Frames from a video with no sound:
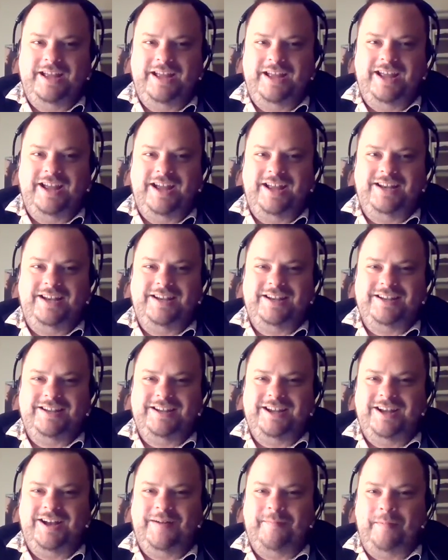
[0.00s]
And
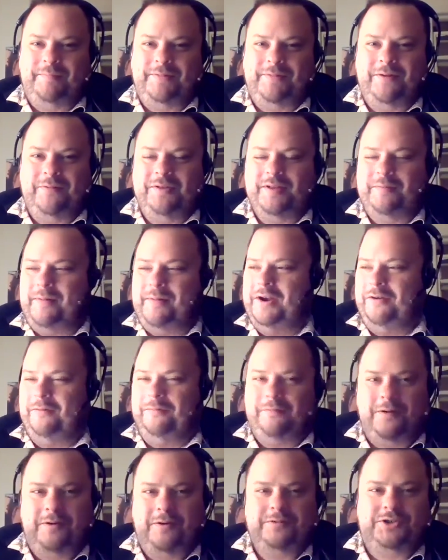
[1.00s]
I'm up there with a
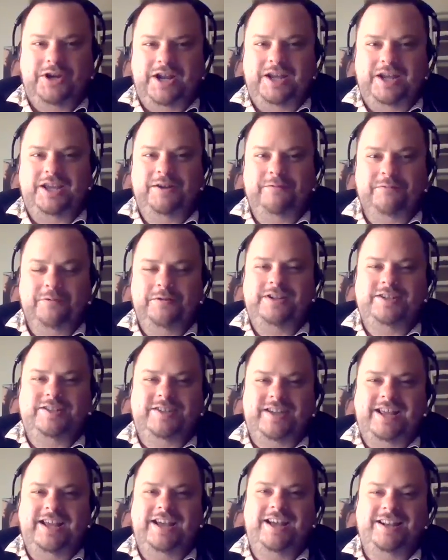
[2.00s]
microphone shaking Rudy's
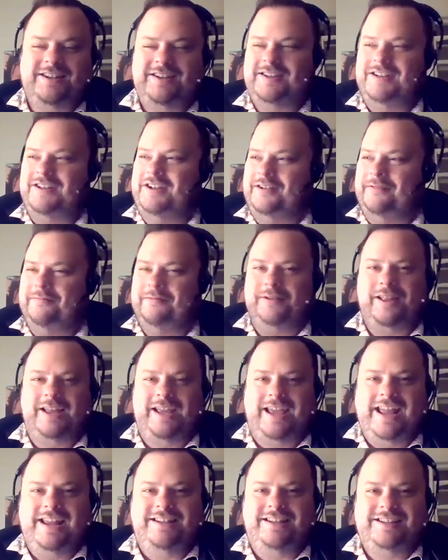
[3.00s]
hand for
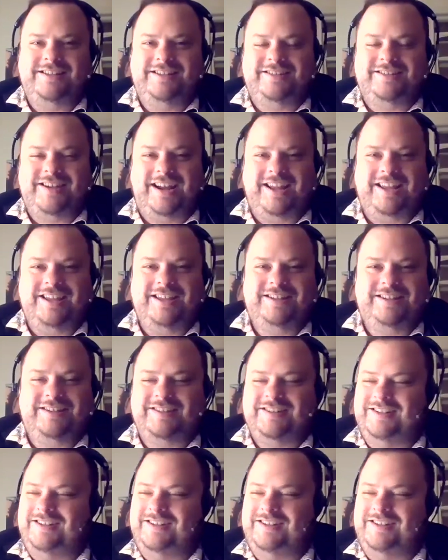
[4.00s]
like 18 seconds,